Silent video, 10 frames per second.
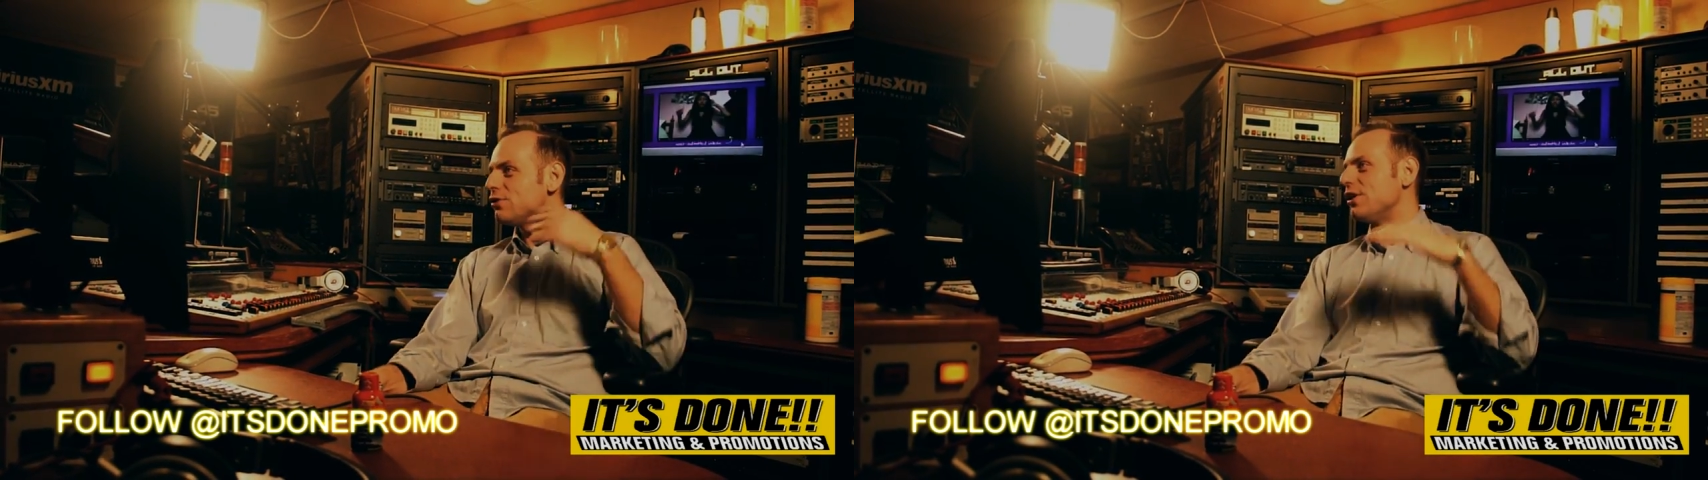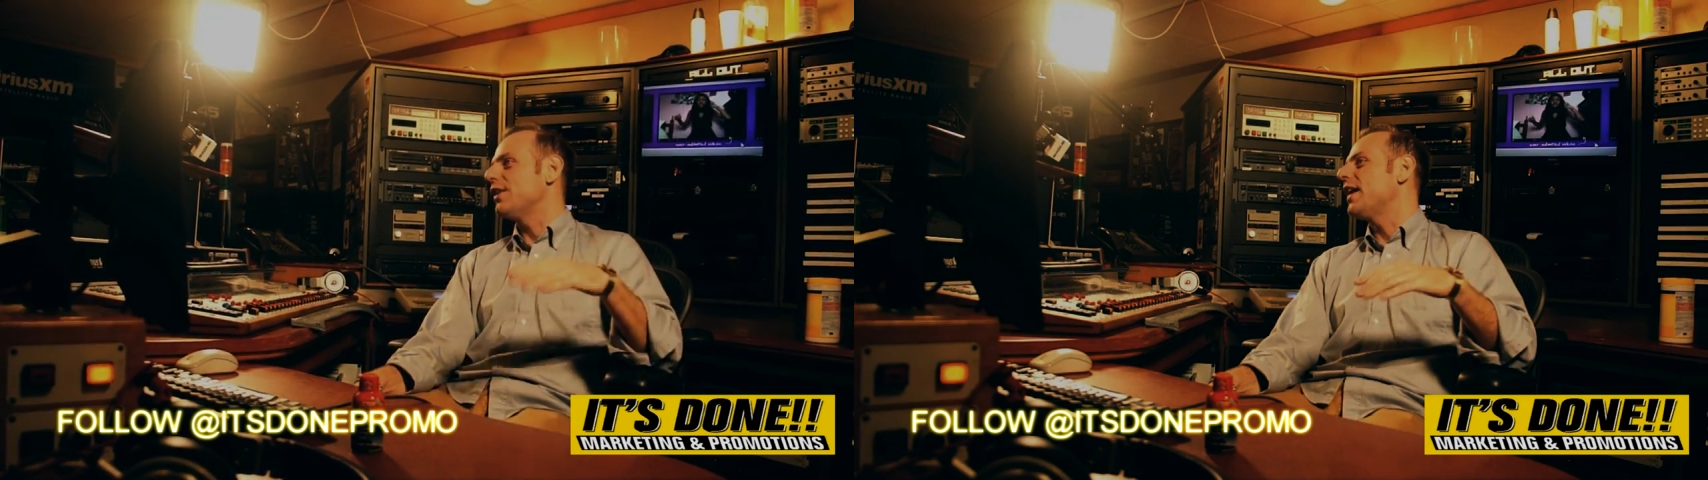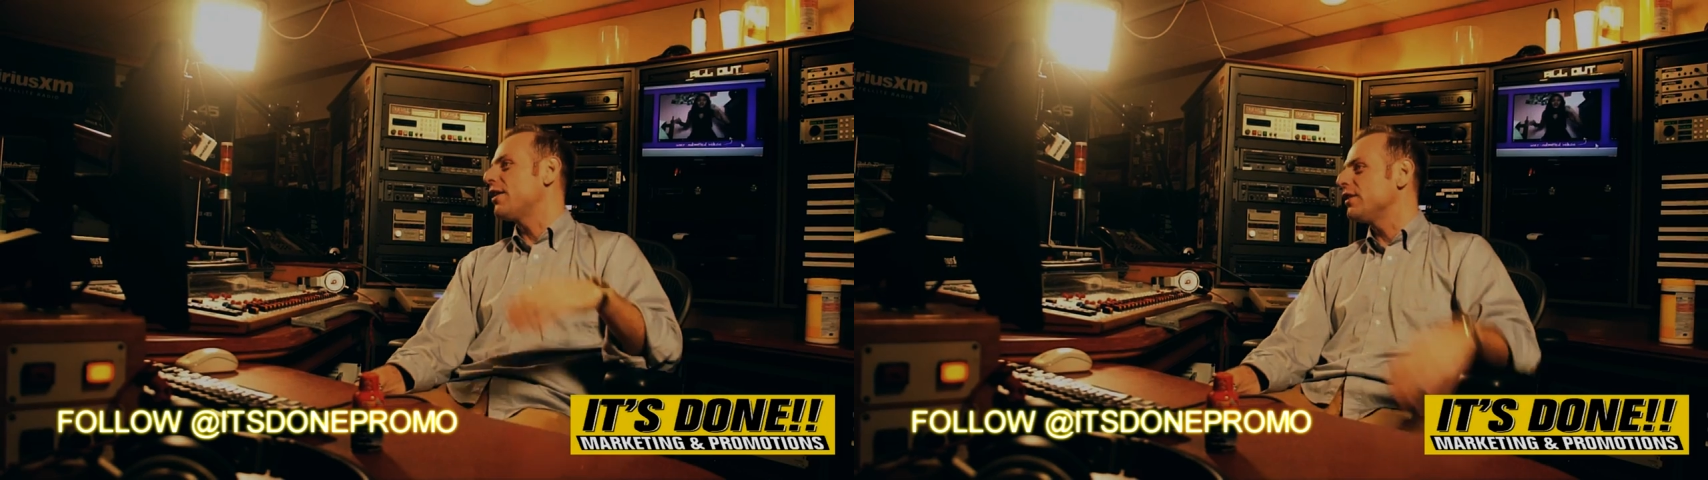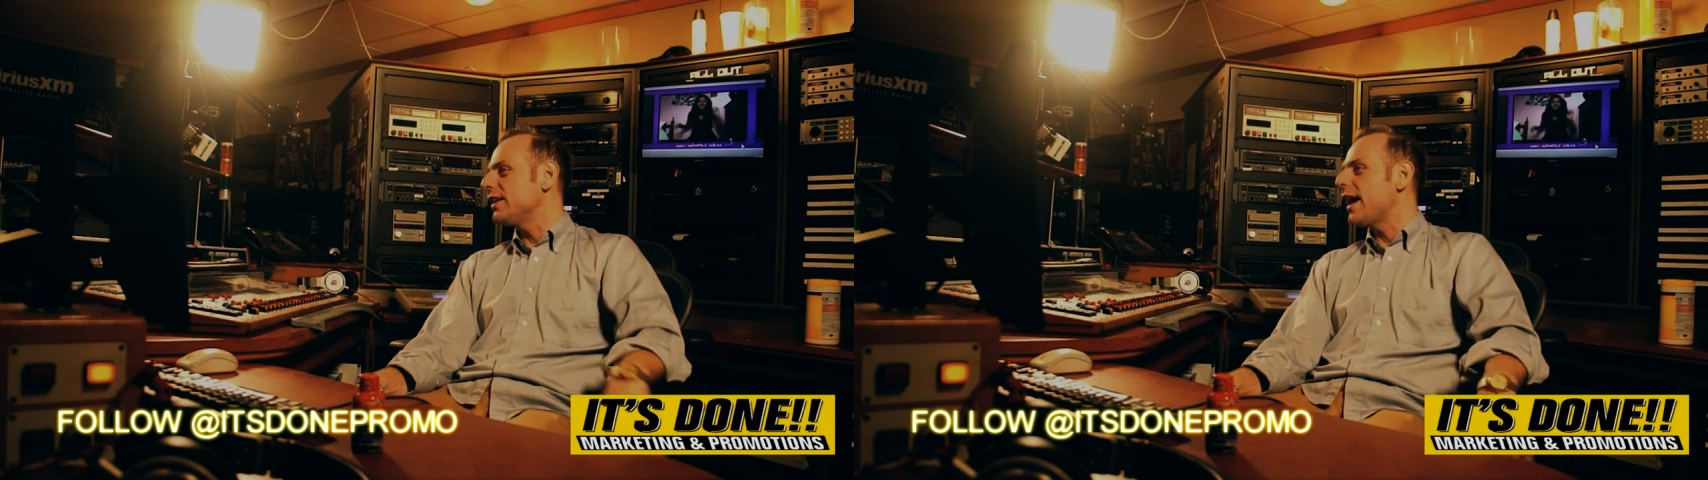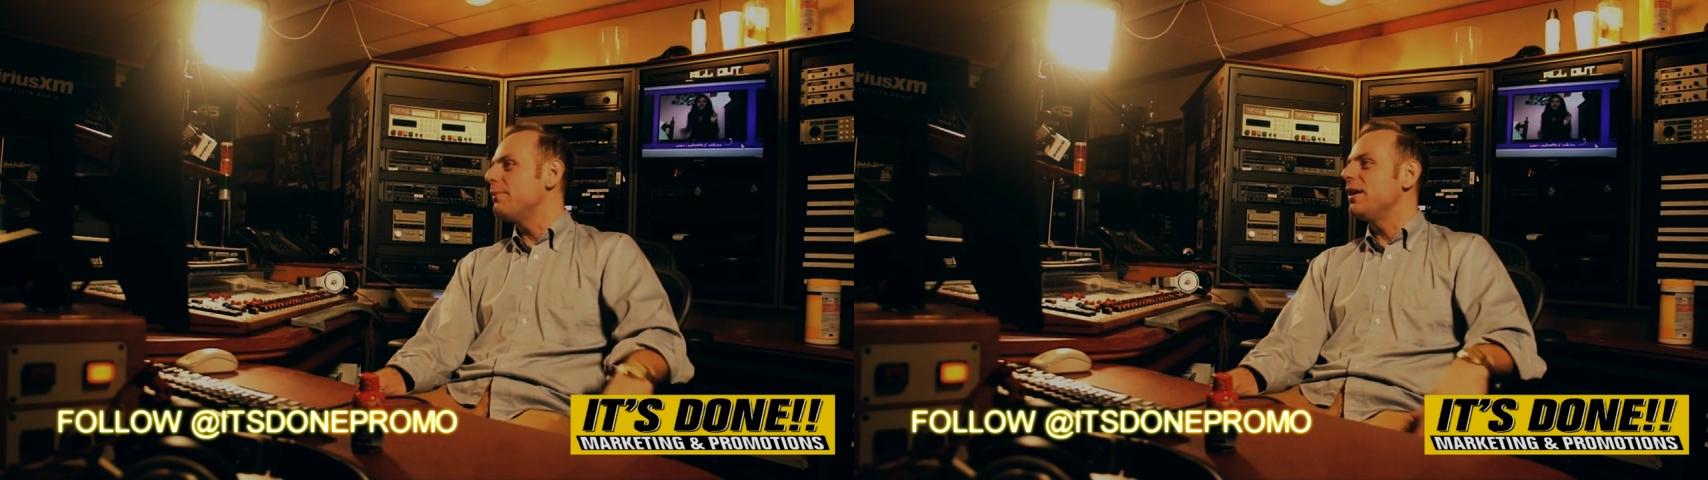you shut down the
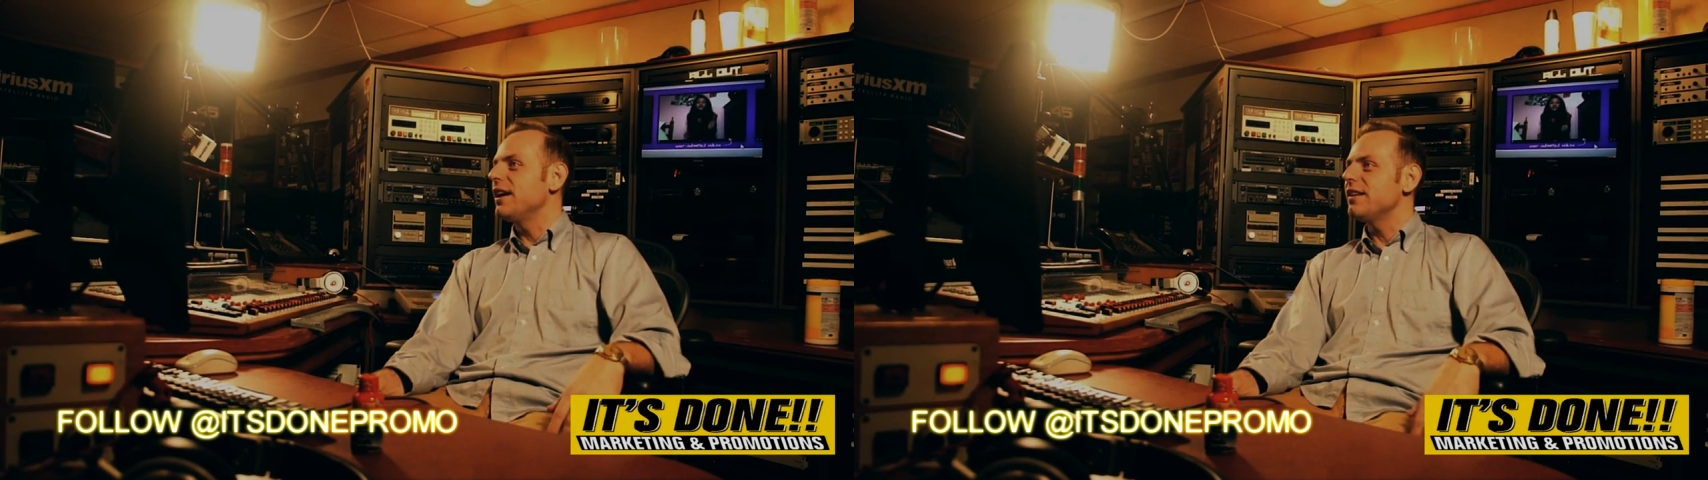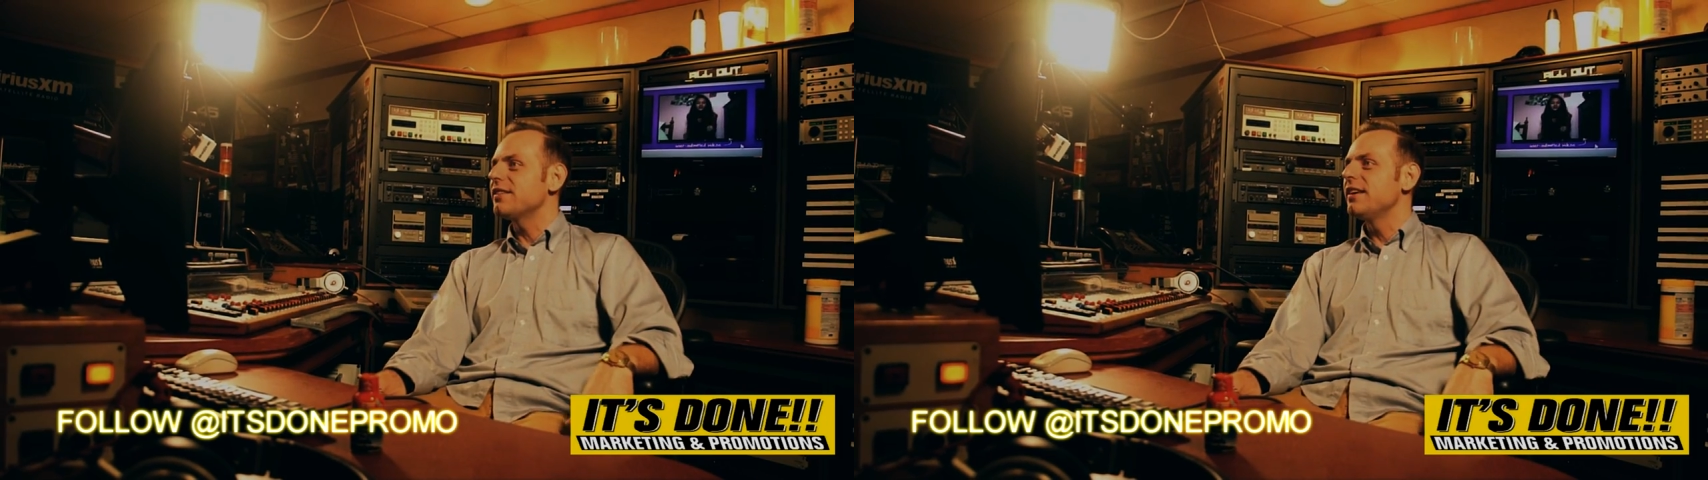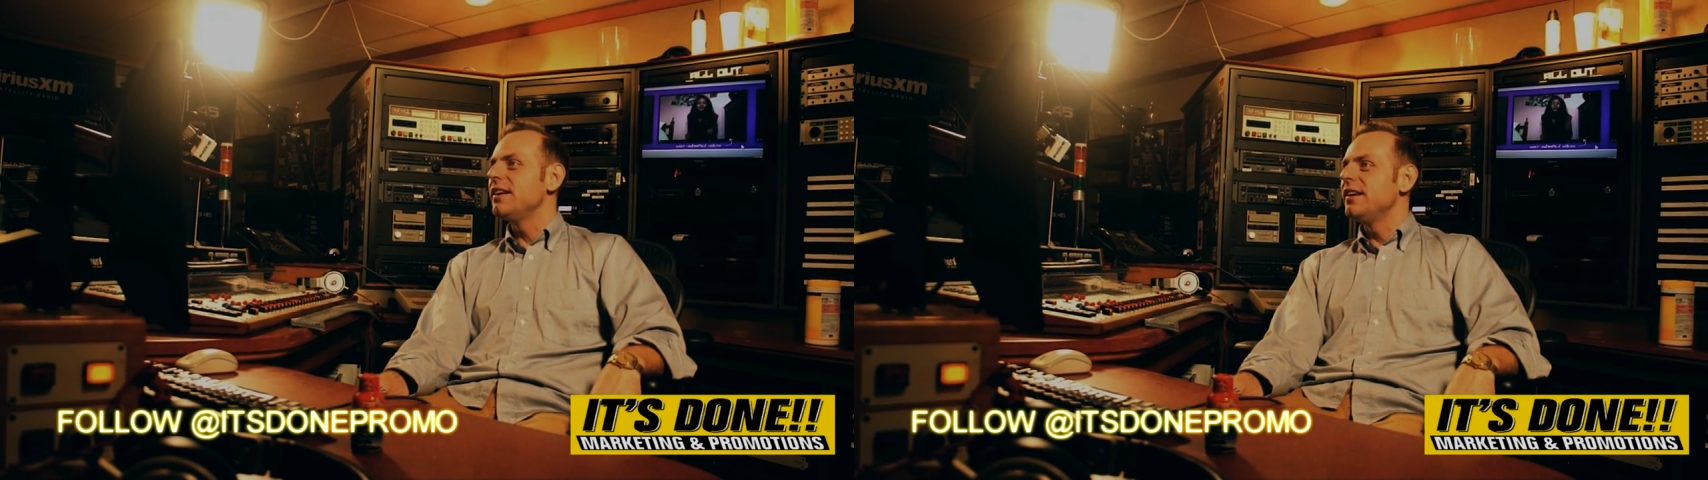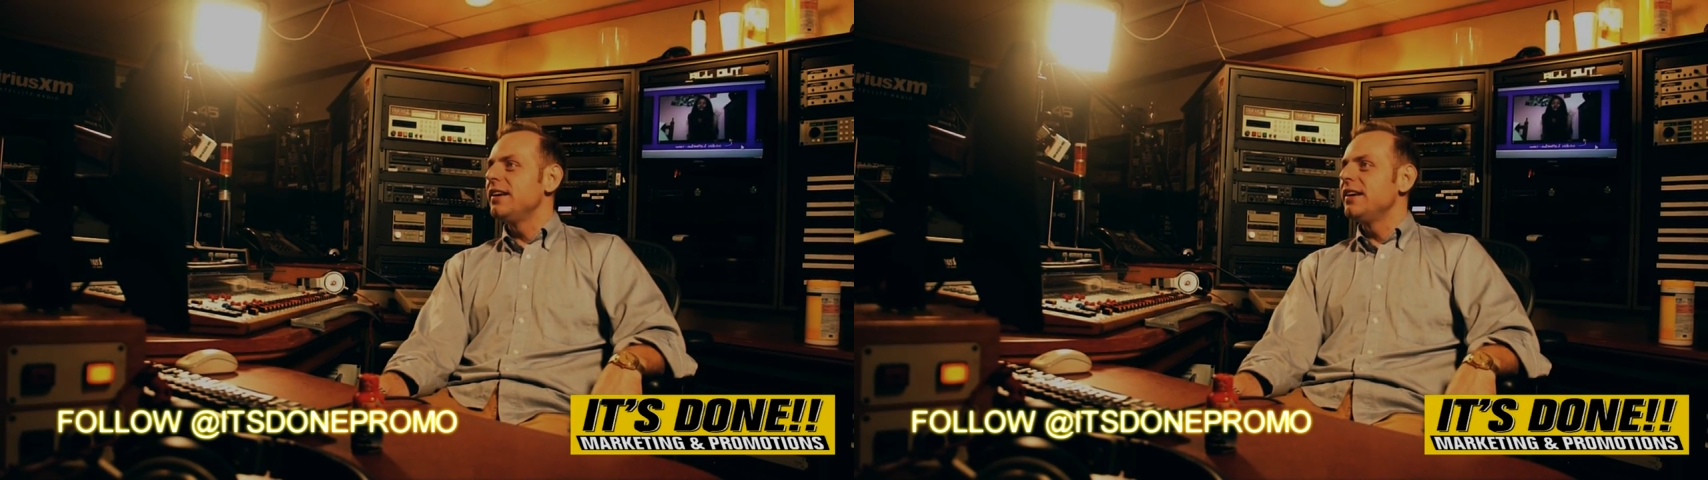lap dance.